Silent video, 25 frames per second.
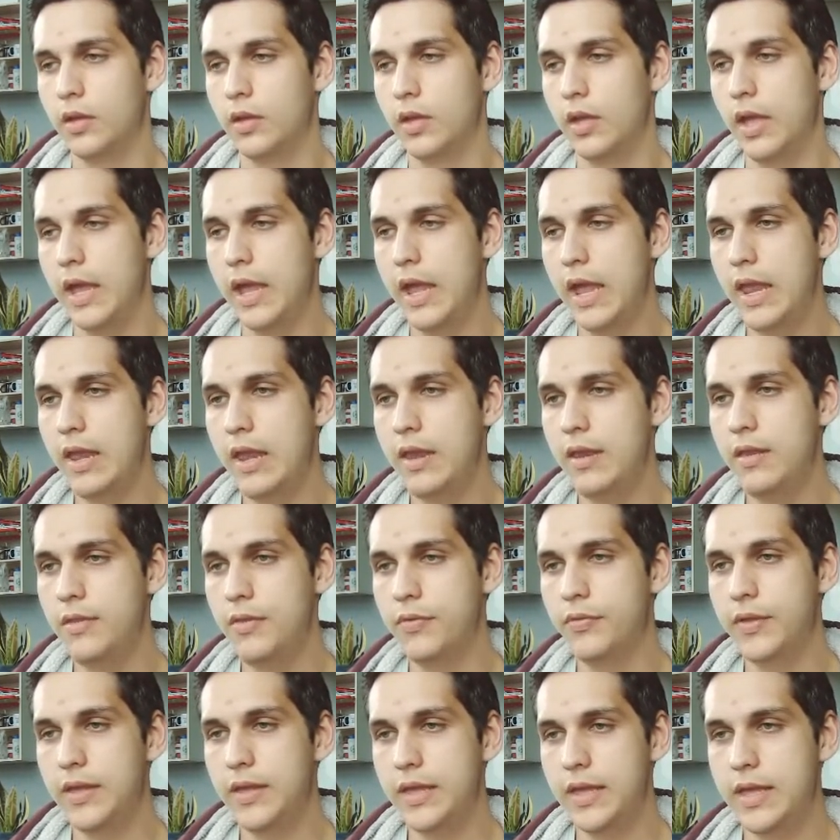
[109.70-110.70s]

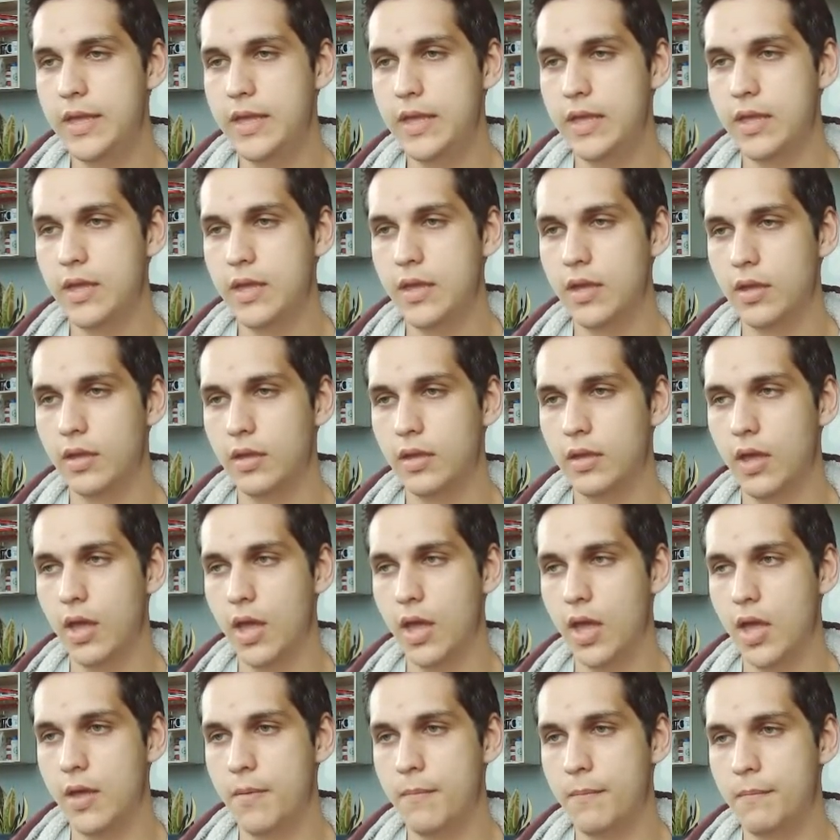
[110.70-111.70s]
in the
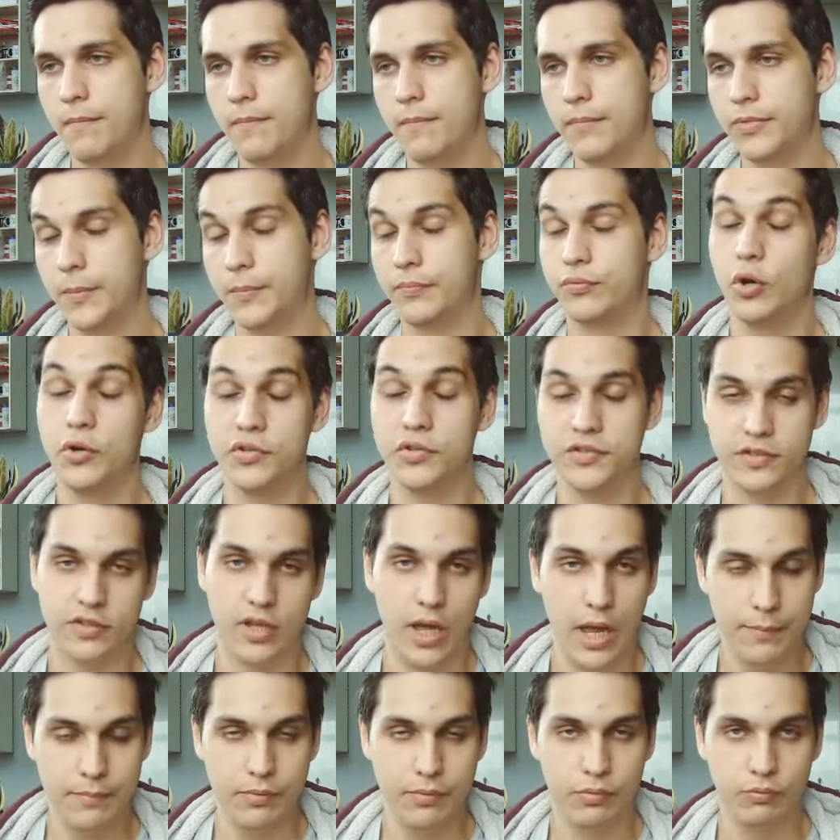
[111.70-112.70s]

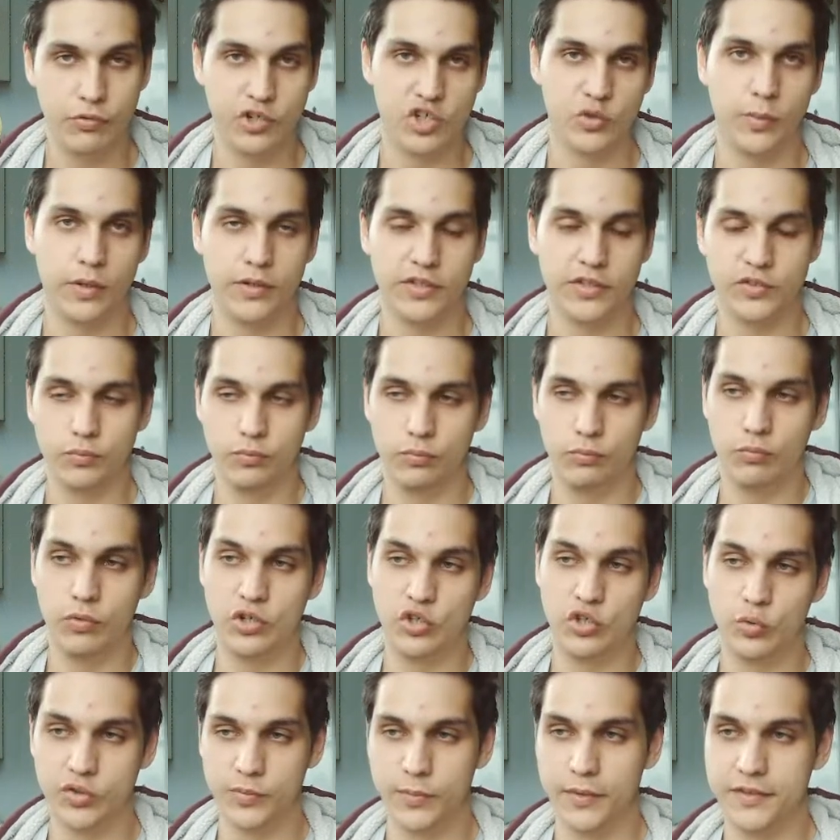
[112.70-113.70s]
prototype, which was
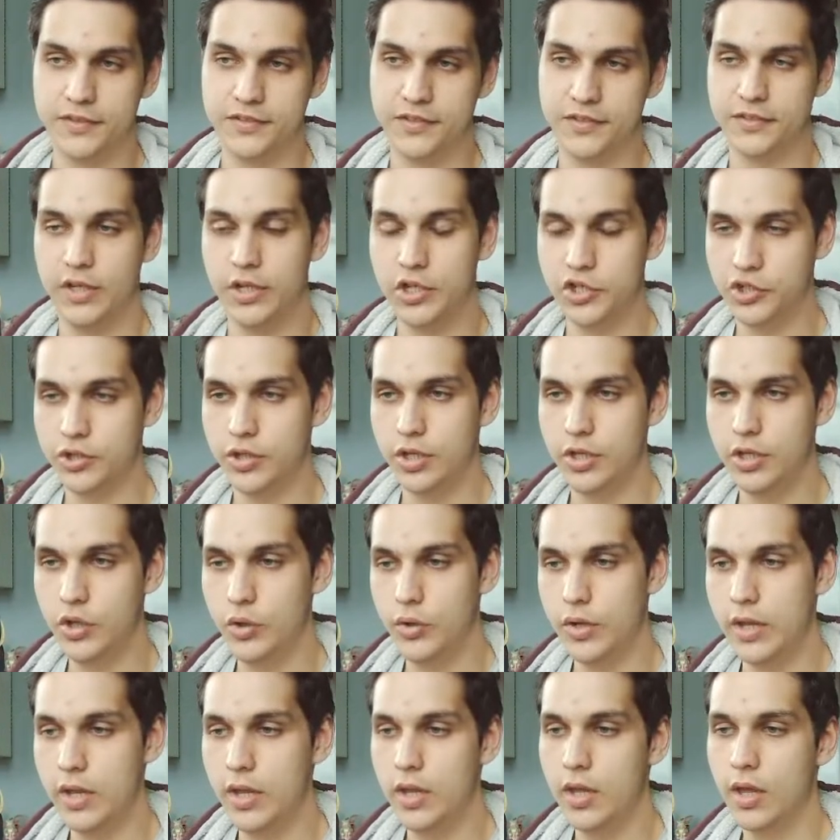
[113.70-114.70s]
my dissertation at
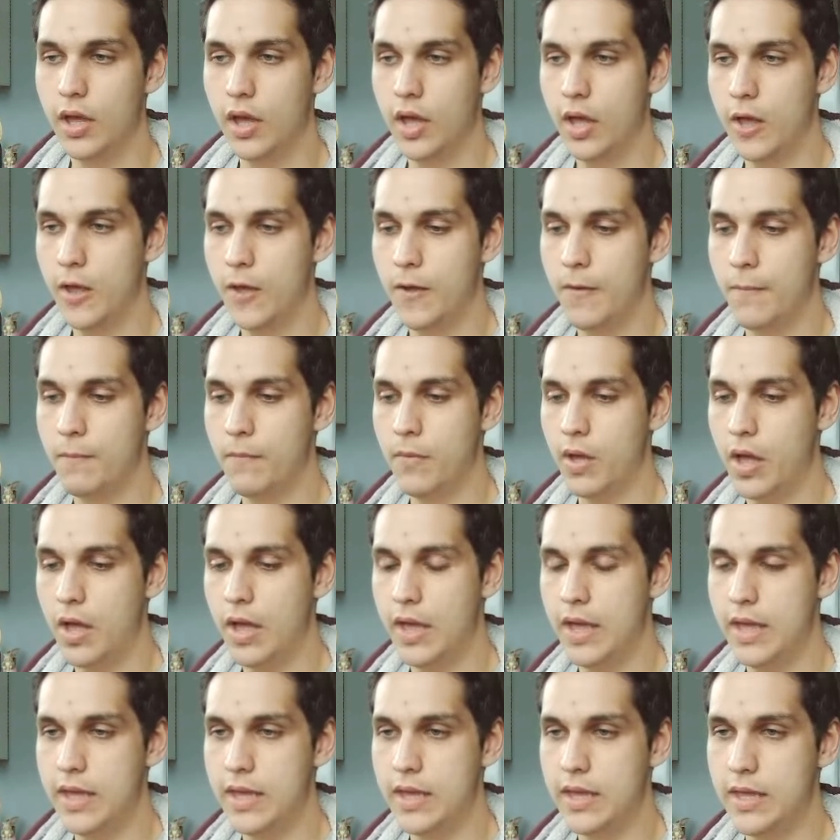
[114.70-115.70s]
uni,
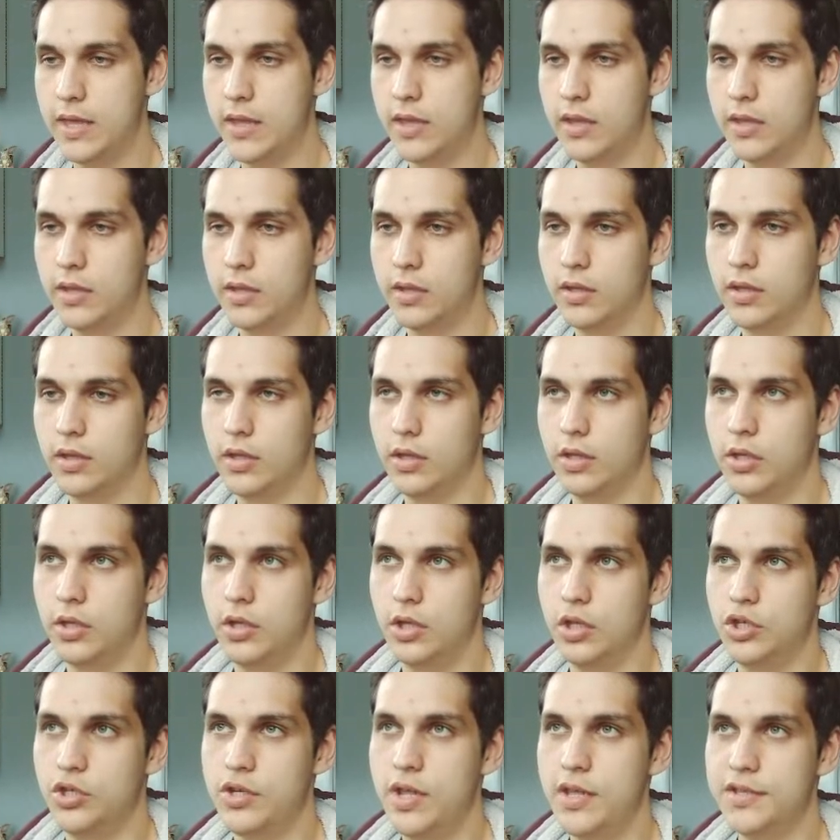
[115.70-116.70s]
I
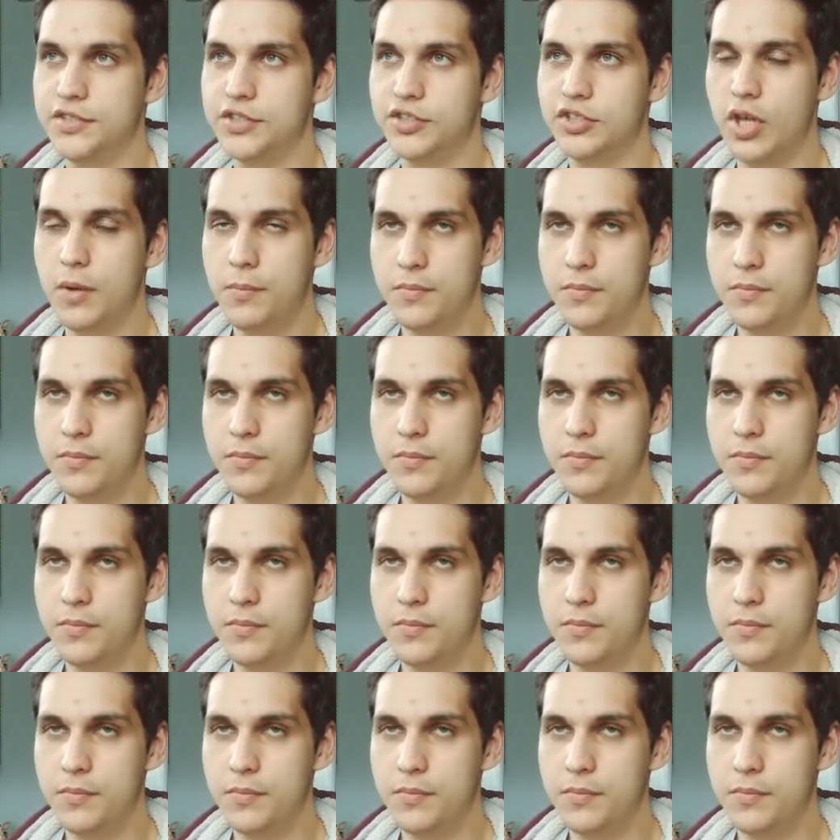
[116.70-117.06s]
did some